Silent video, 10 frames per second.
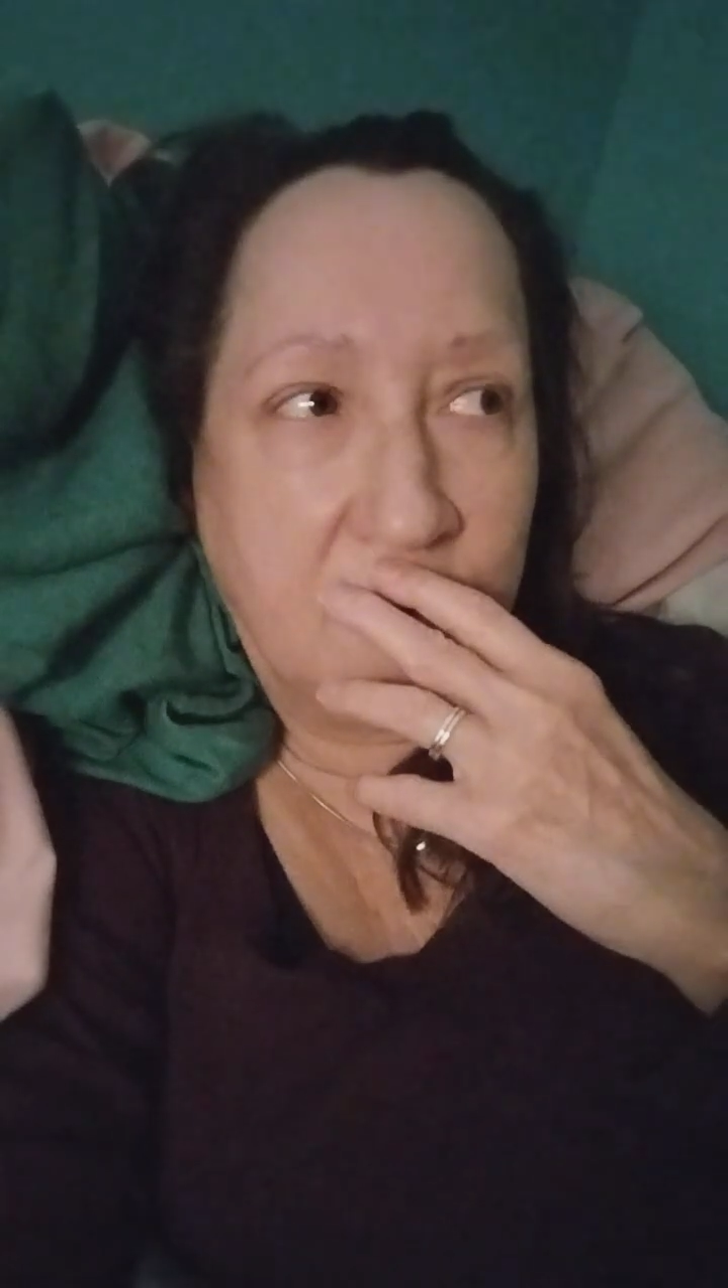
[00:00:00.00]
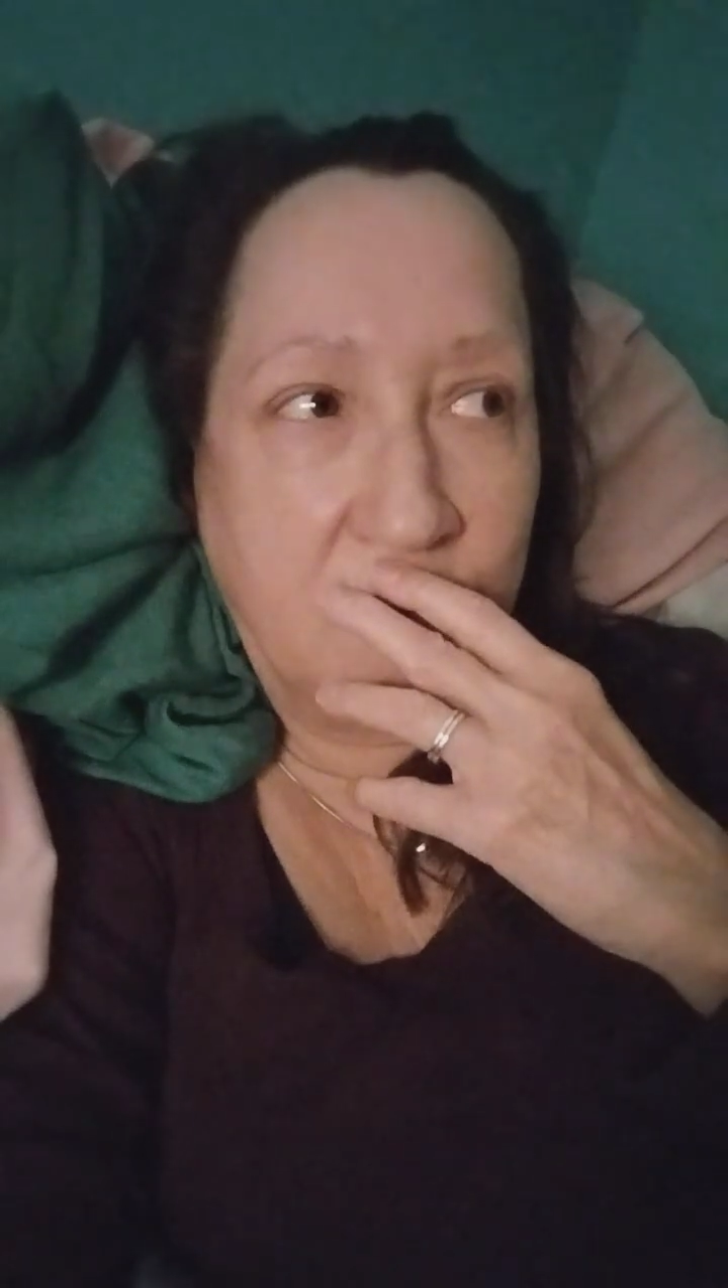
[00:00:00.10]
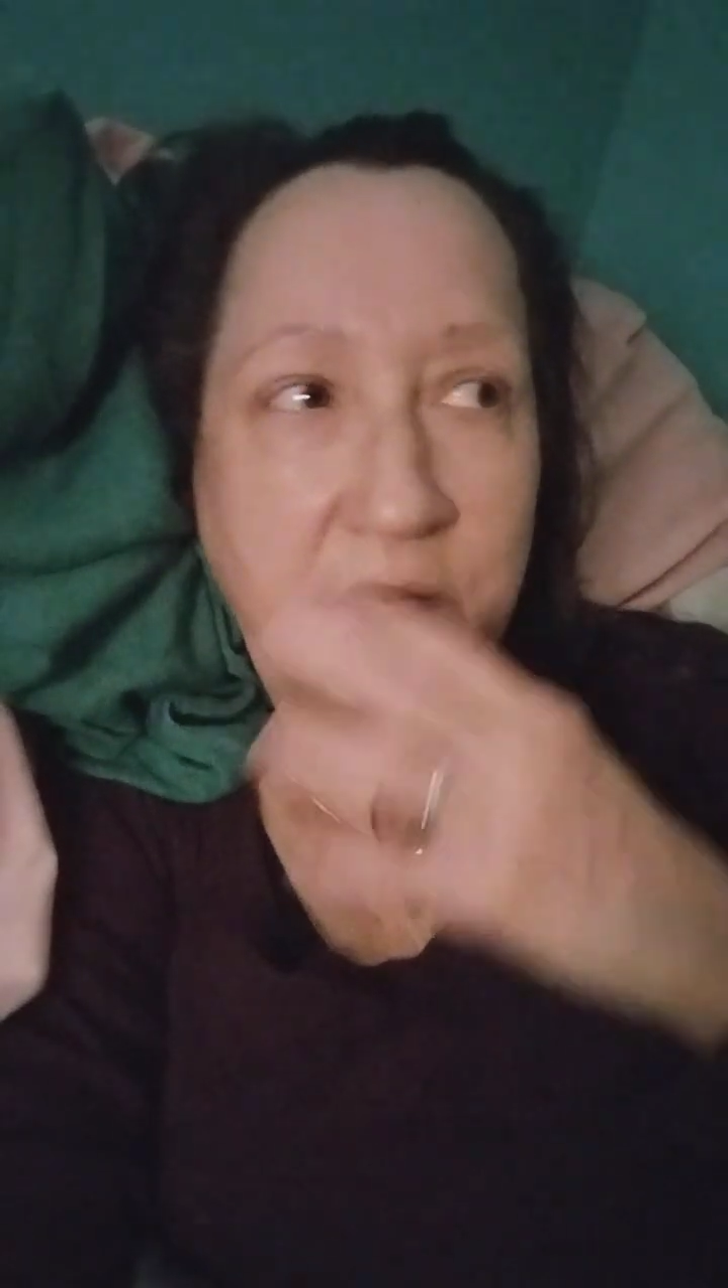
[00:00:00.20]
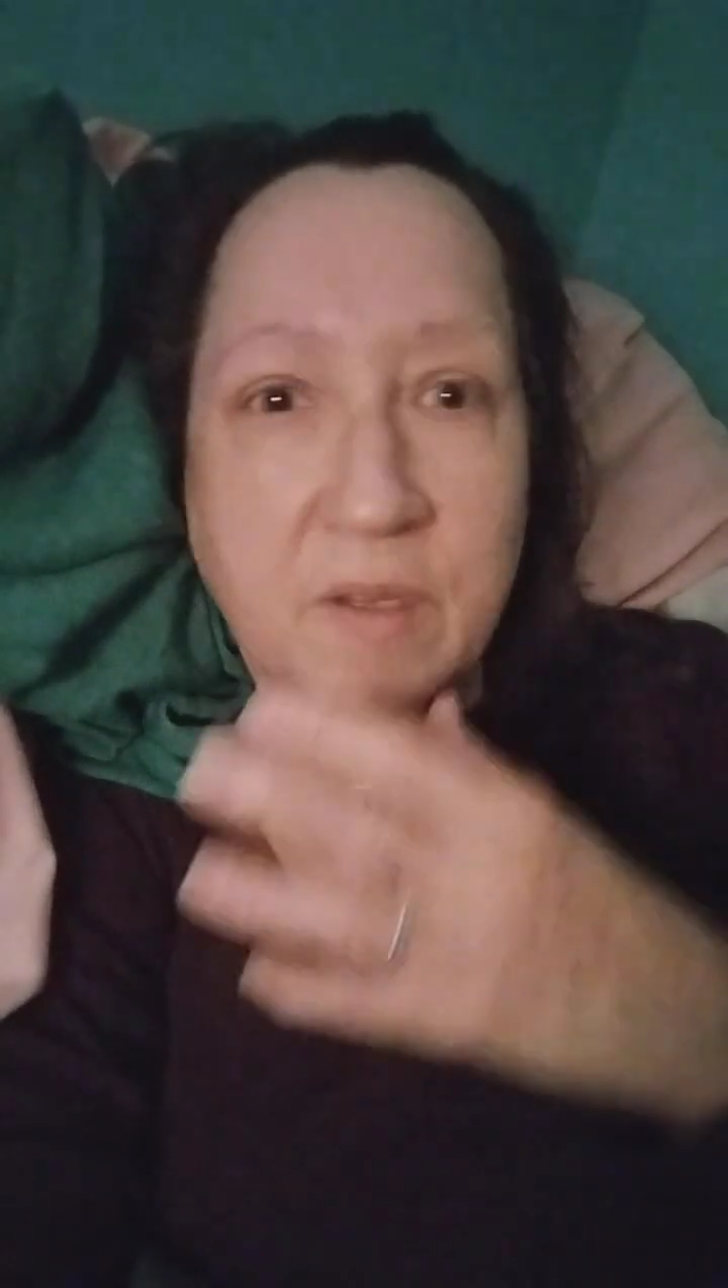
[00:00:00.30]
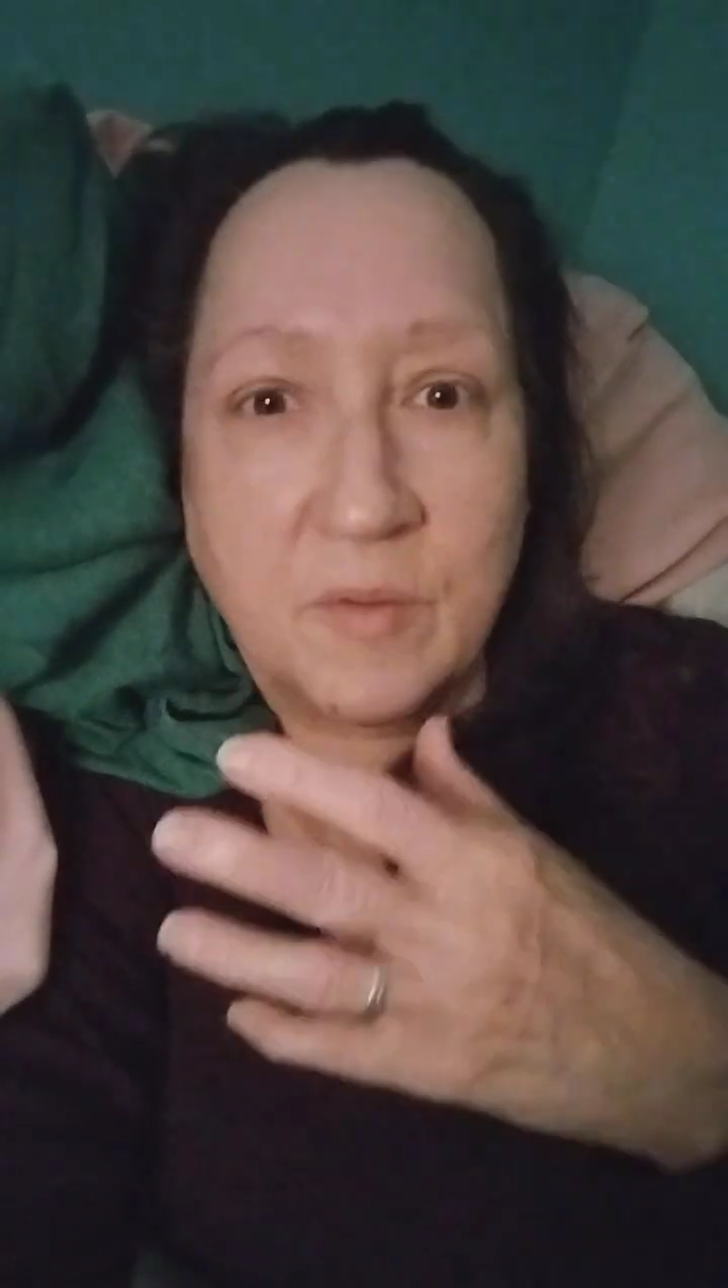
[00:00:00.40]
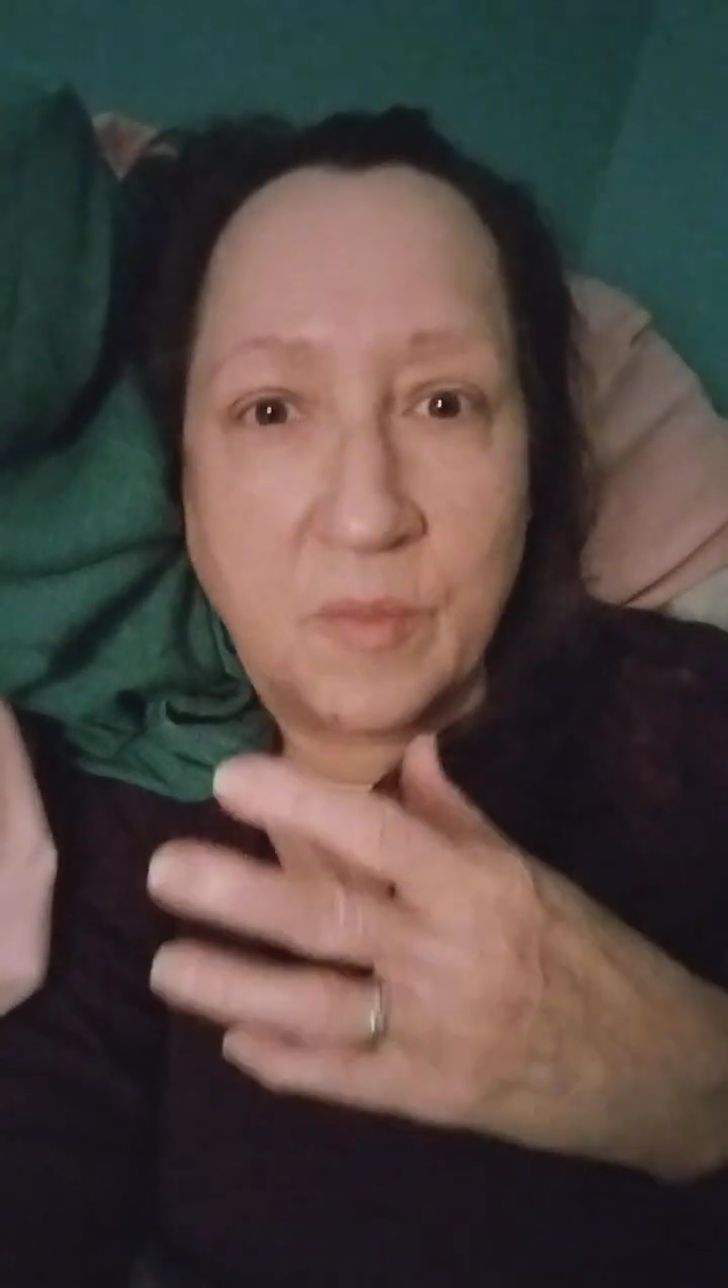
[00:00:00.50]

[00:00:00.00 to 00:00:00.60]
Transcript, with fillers: one of the